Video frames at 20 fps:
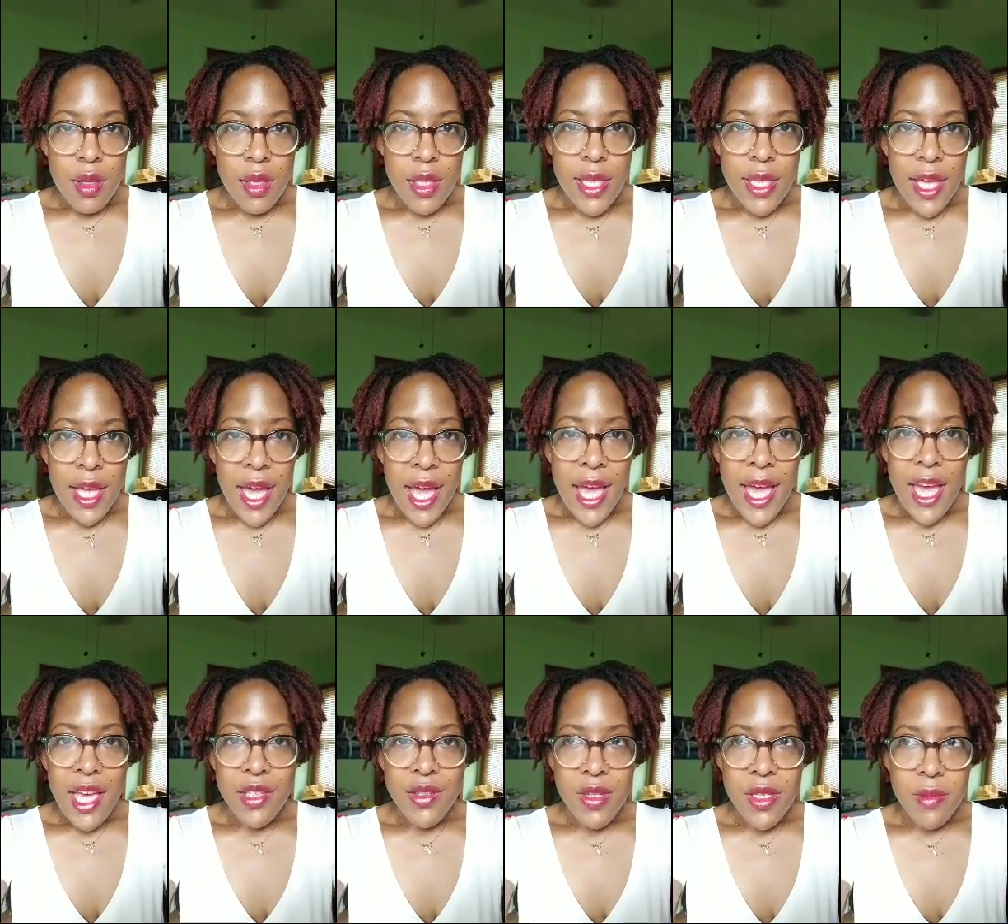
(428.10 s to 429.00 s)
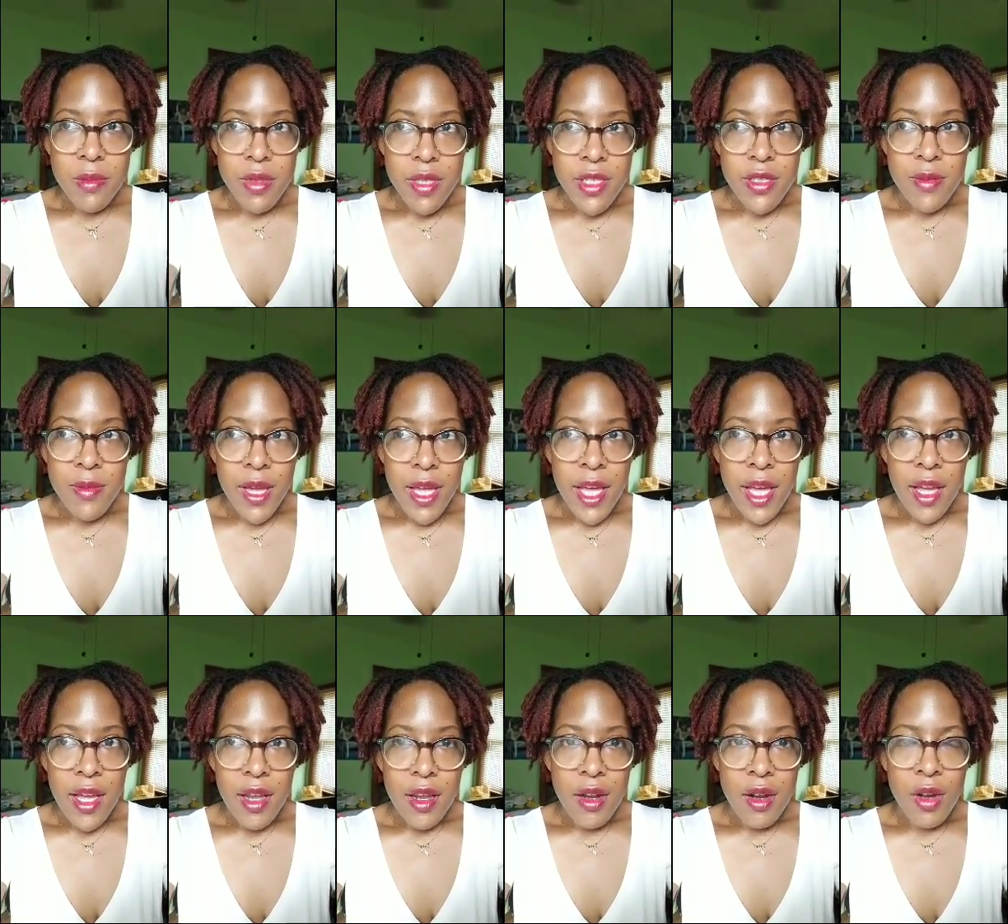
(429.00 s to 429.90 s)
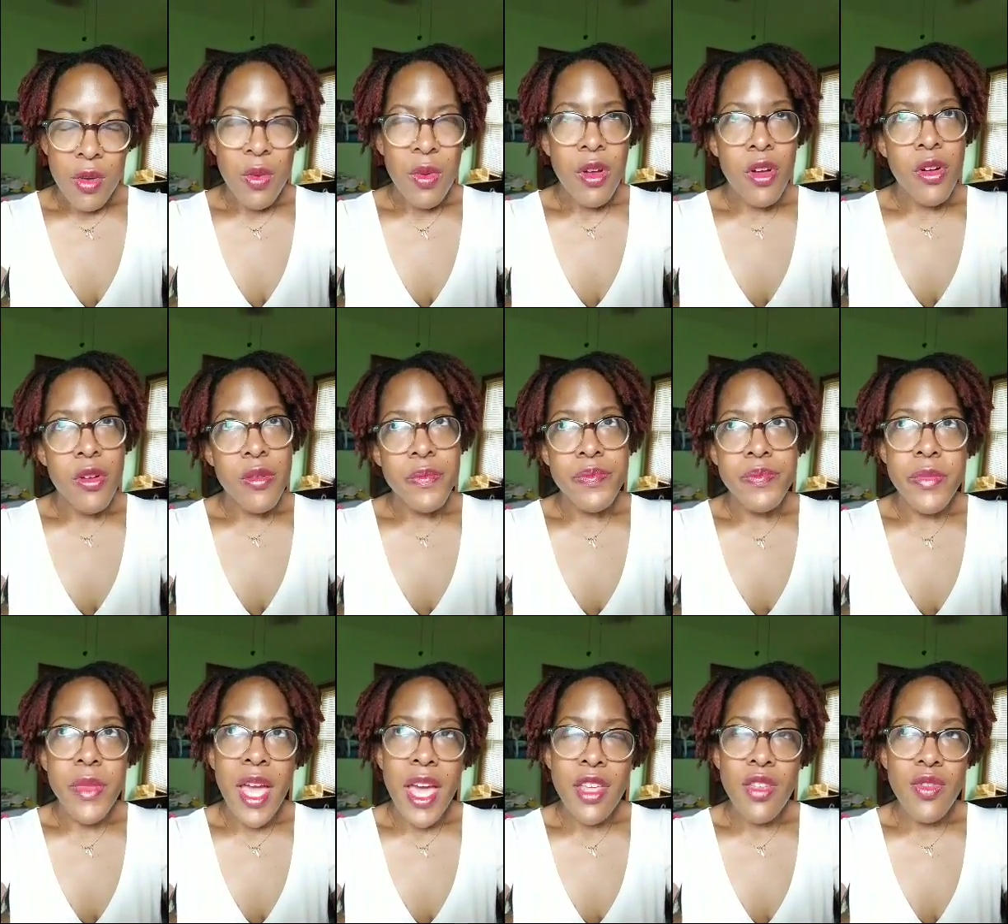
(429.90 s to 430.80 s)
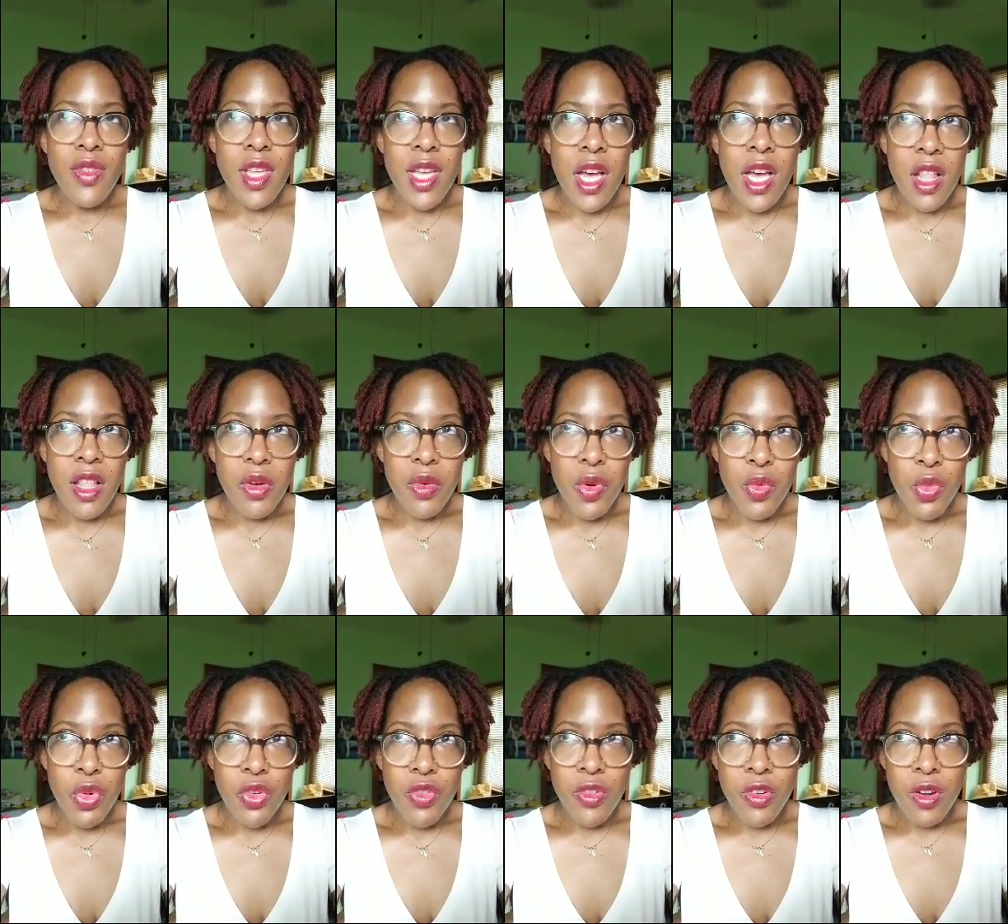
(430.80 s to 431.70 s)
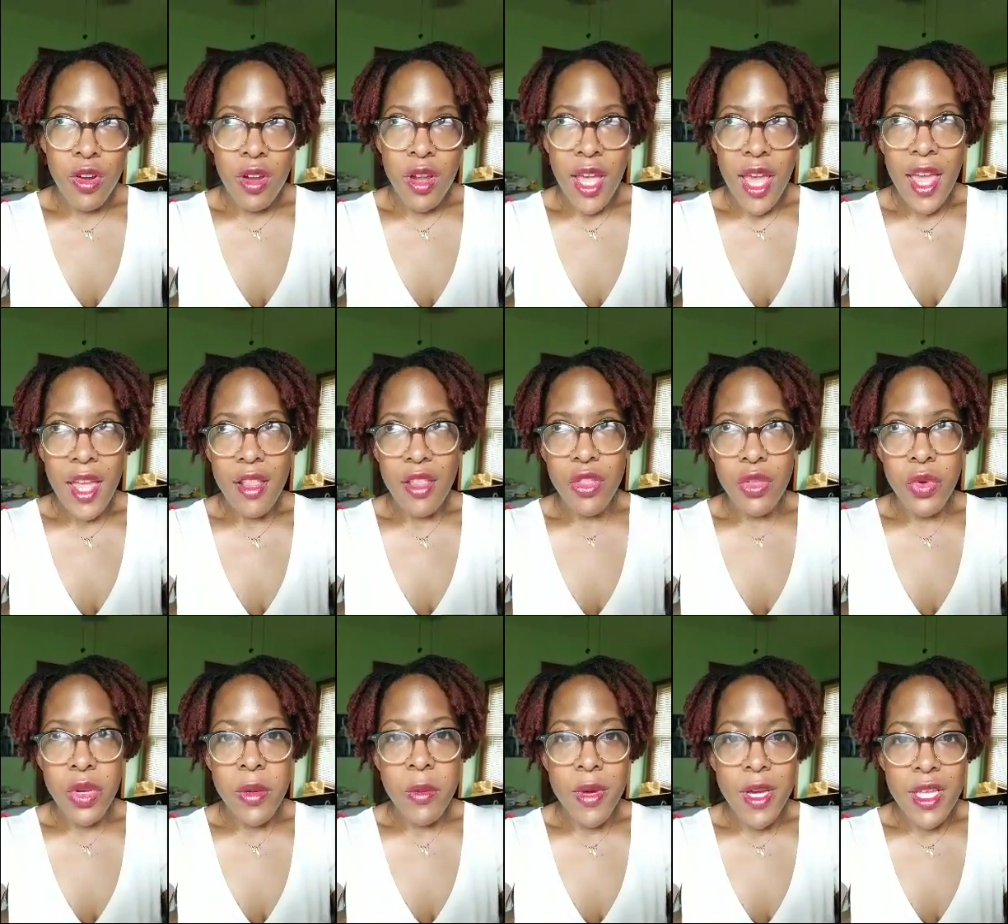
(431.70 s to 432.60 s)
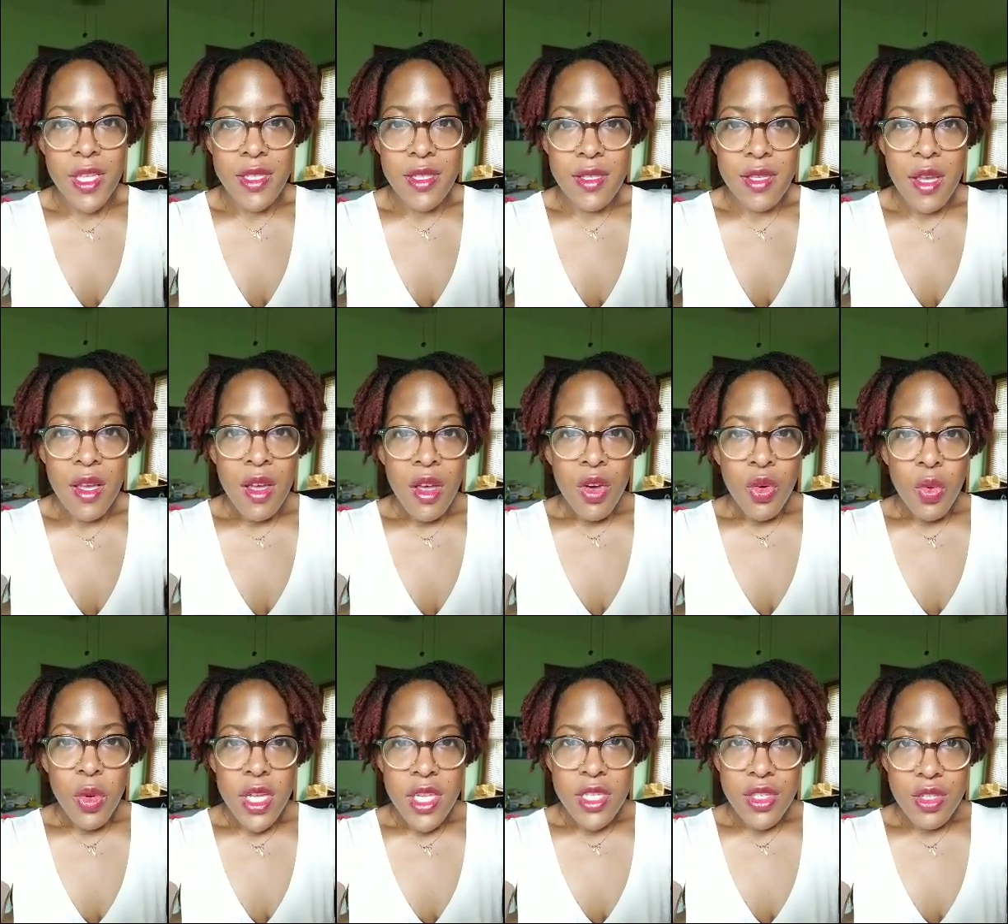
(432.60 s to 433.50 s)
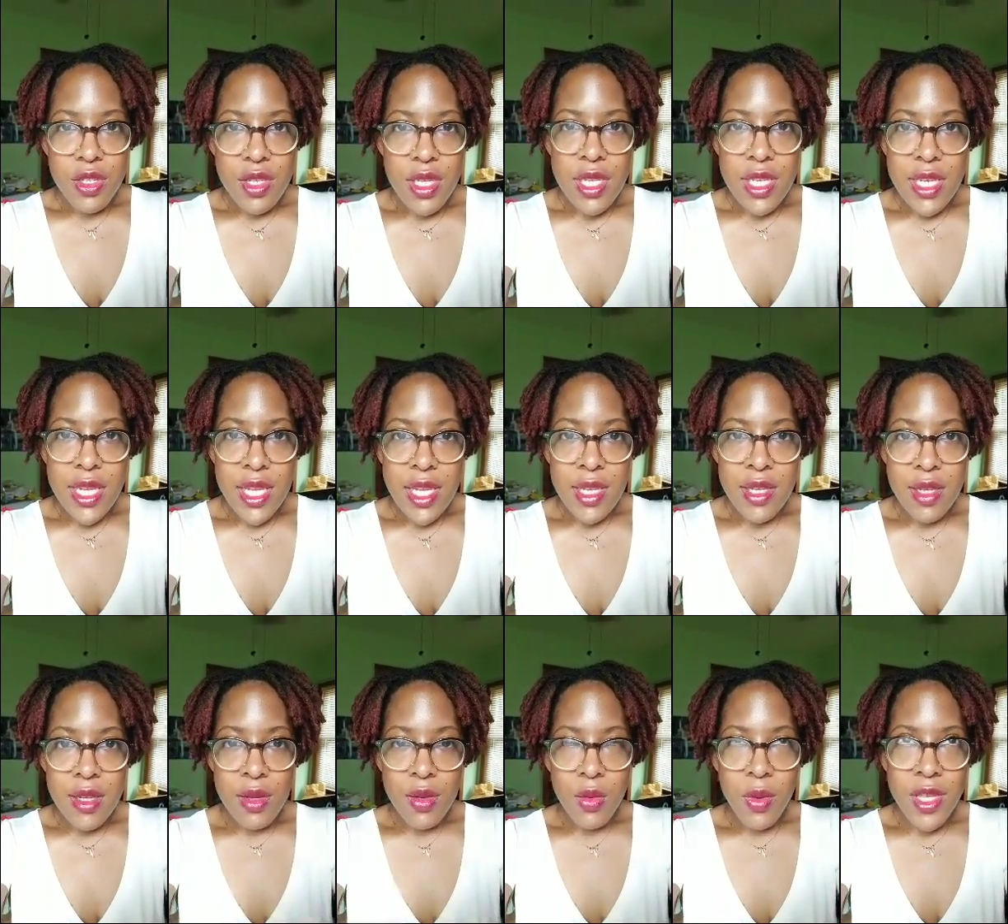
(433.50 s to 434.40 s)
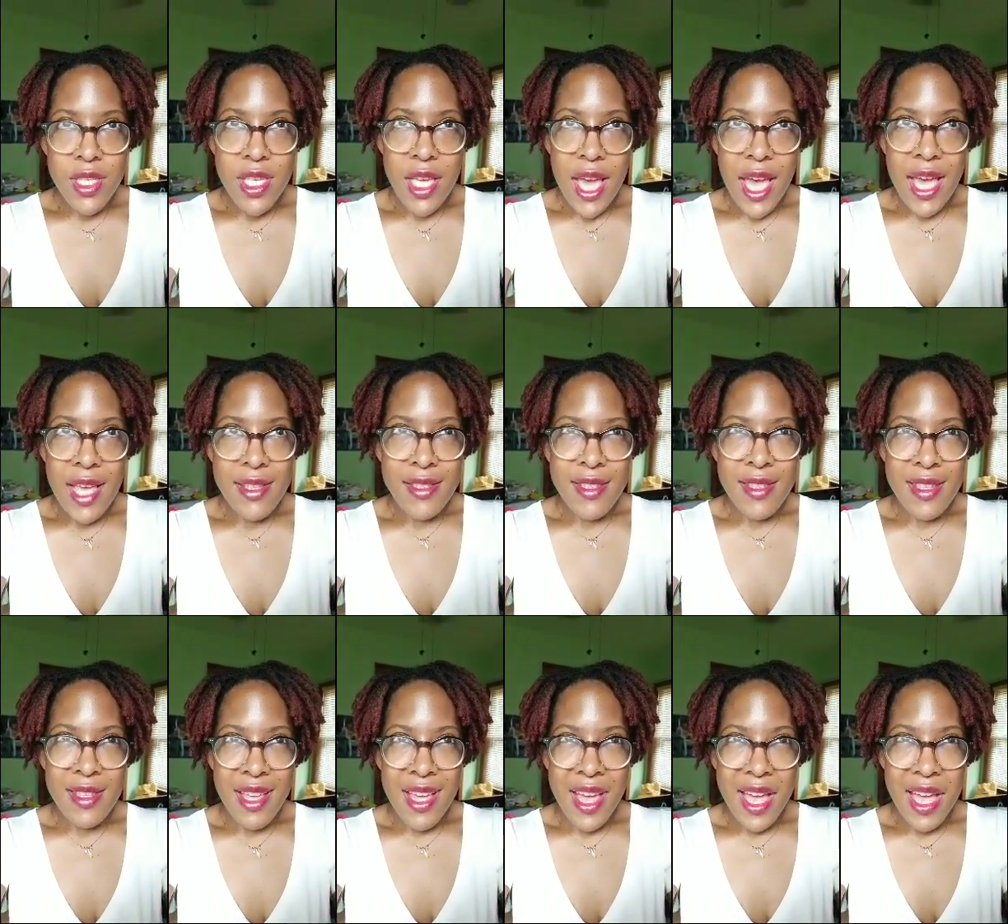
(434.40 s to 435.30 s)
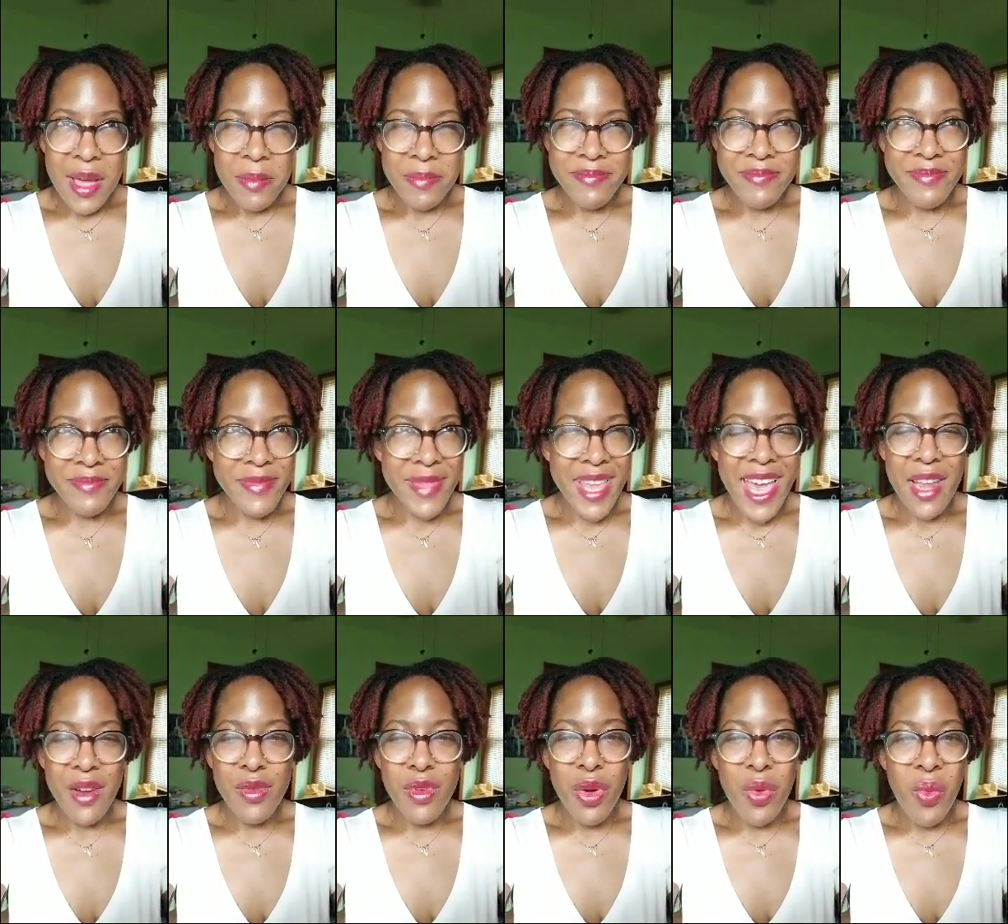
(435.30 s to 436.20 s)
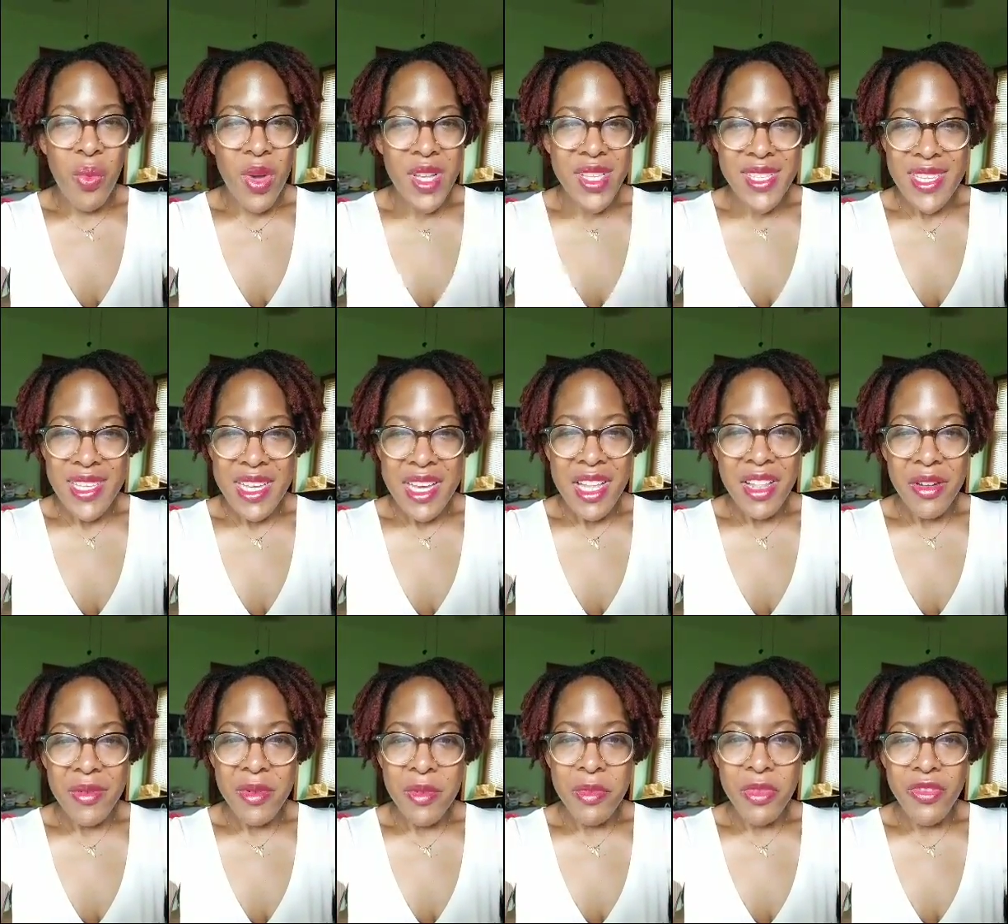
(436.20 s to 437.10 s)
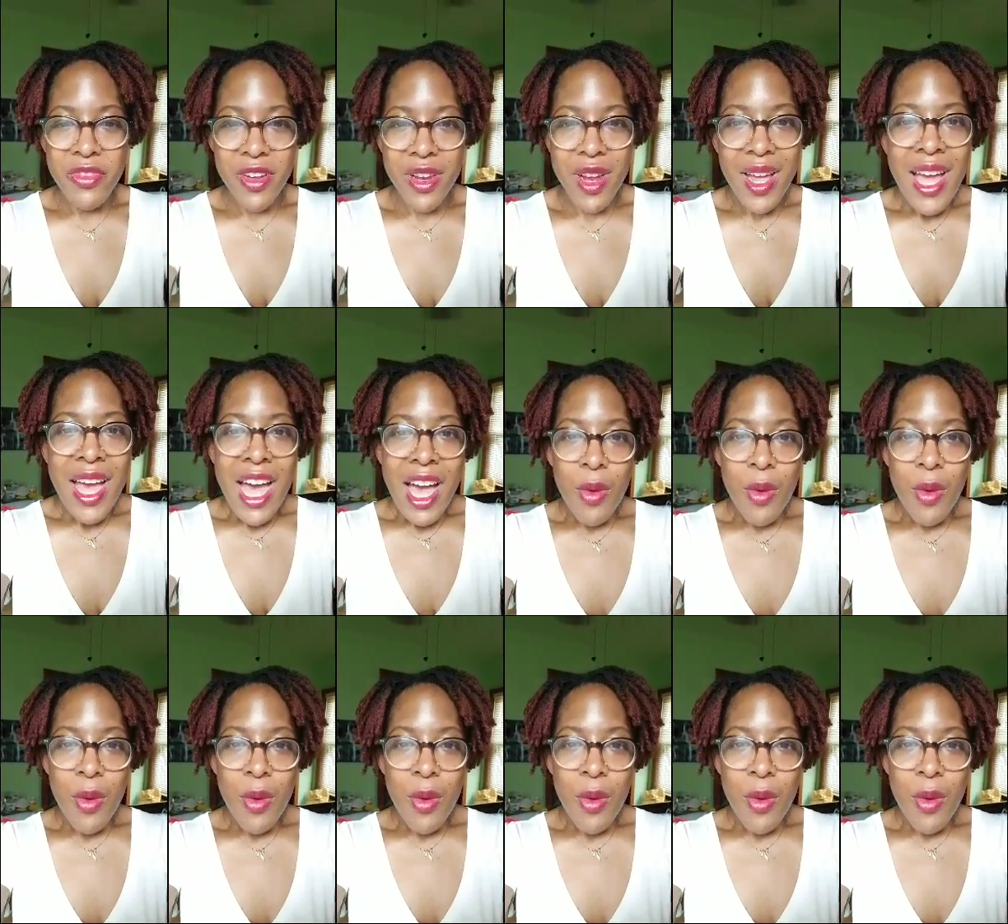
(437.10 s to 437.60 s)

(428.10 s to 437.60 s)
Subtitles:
yeah, I actually bleached my hair, or well, I used a color remover at 3 months, which has, I don't know what's in color remover.